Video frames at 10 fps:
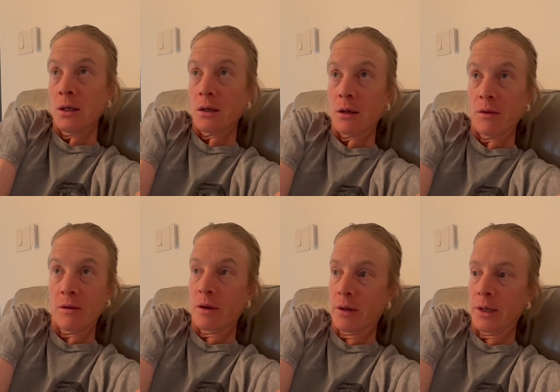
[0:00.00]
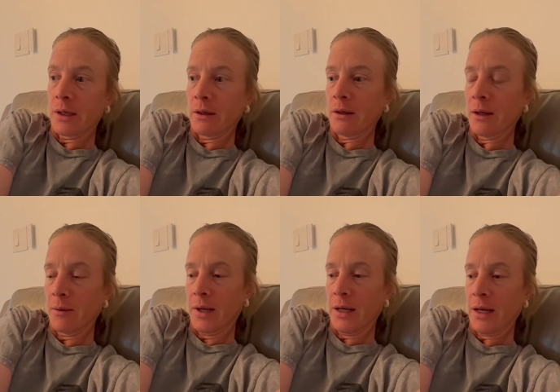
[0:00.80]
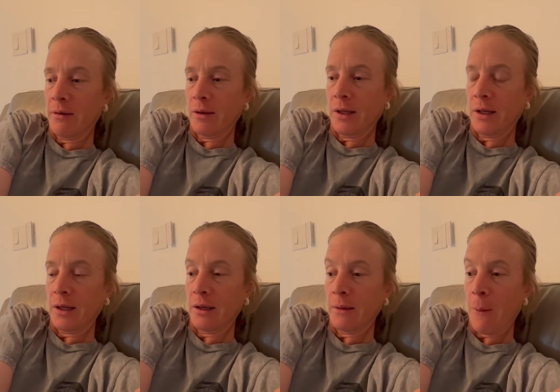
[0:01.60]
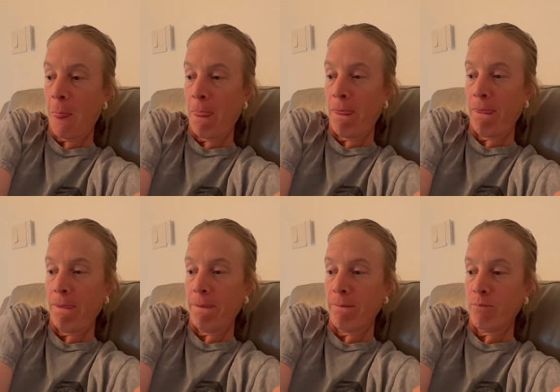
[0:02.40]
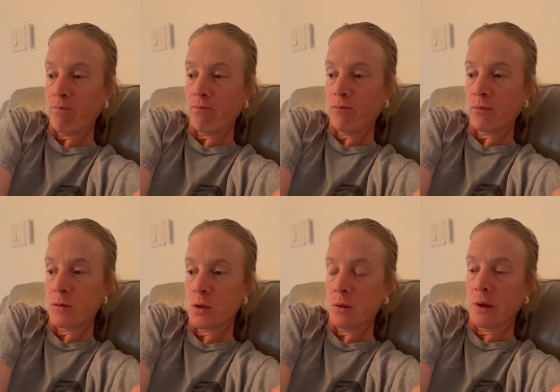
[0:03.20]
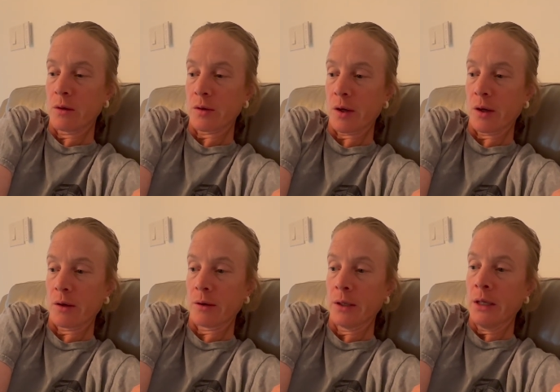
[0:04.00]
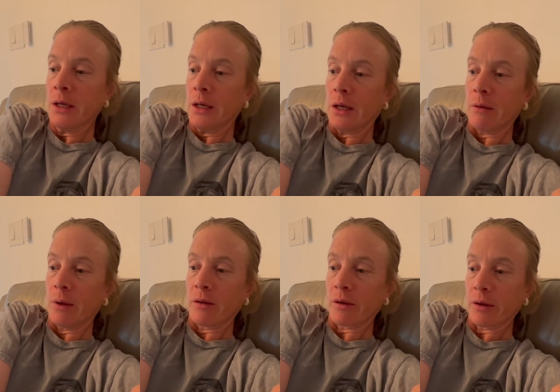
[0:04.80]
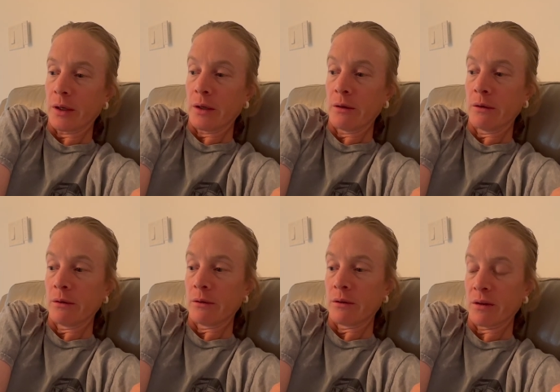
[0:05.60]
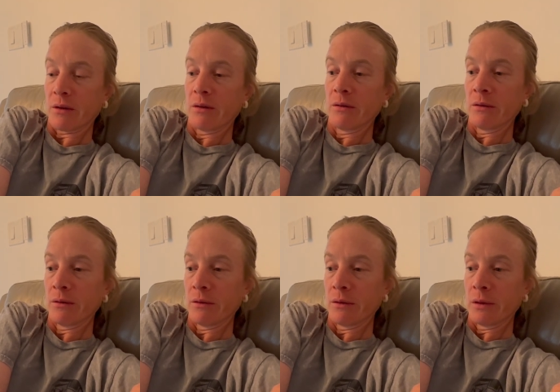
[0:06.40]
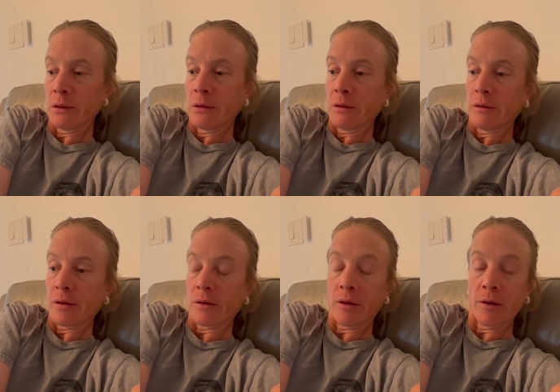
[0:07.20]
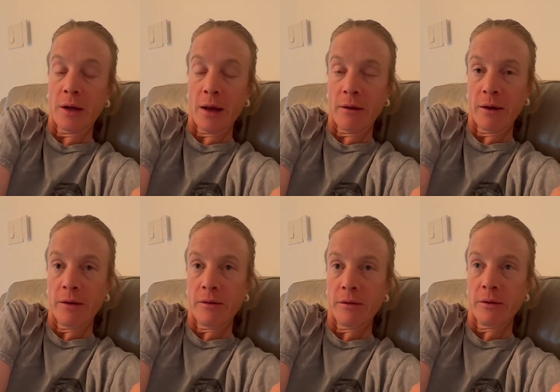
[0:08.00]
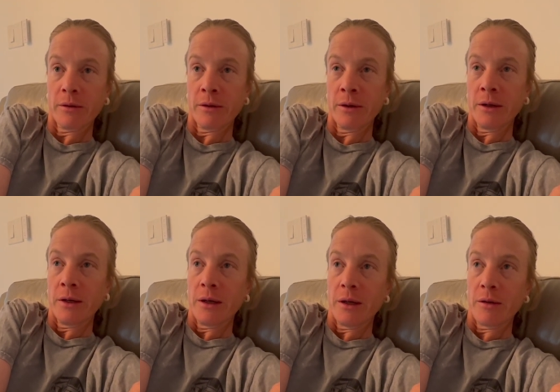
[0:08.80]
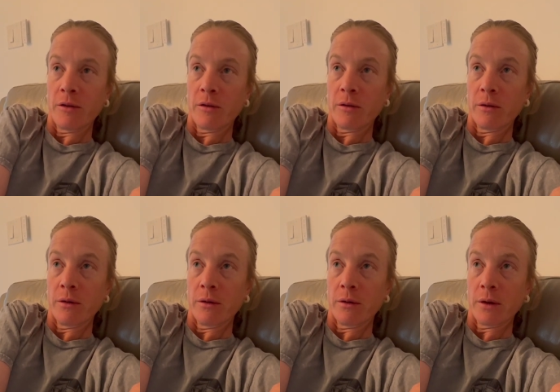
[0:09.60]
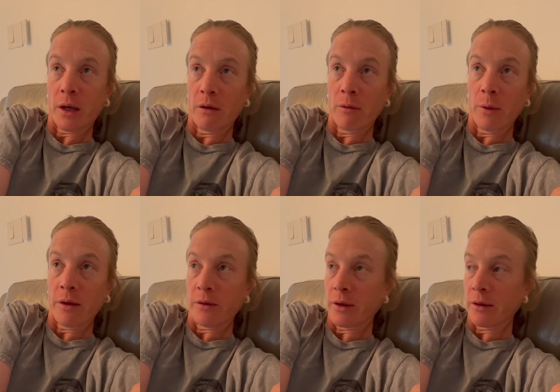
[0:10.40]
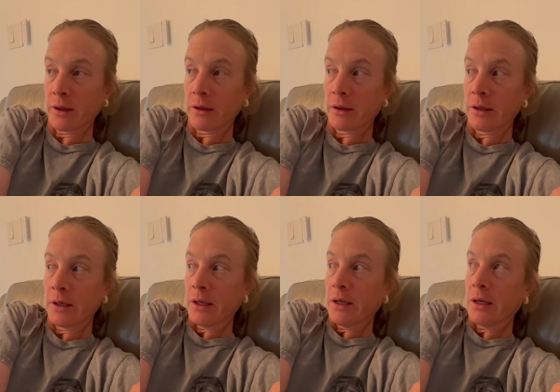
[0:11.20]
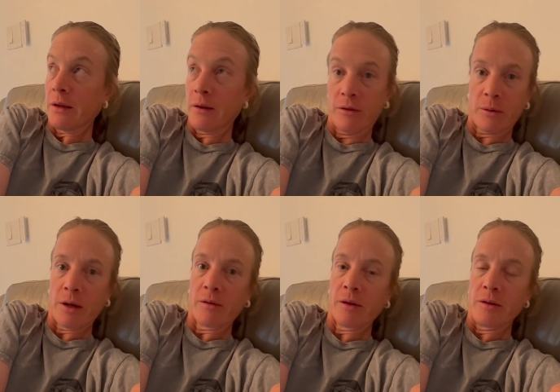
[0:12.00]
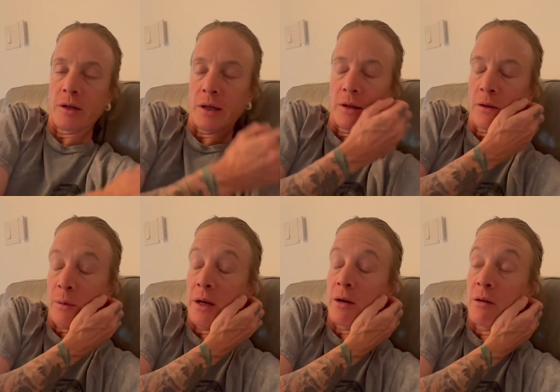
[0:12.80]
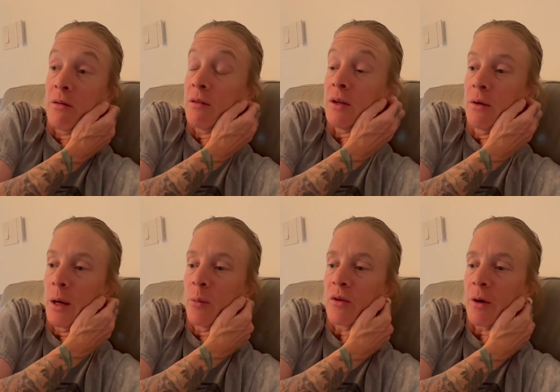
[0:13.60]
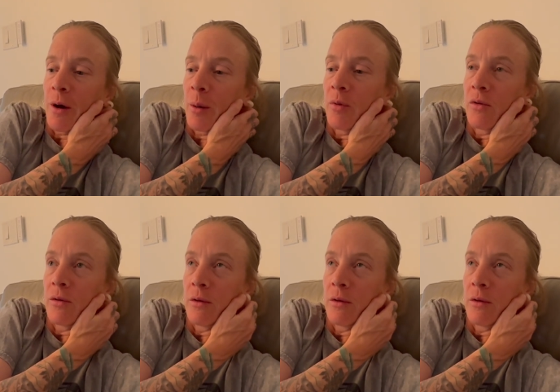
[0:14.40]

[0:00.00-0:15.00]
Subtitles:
considering I ran Javelina 2 years ago and basically took 600 calories, it's kind of amazing that in this race I took in 350 grams of carbs,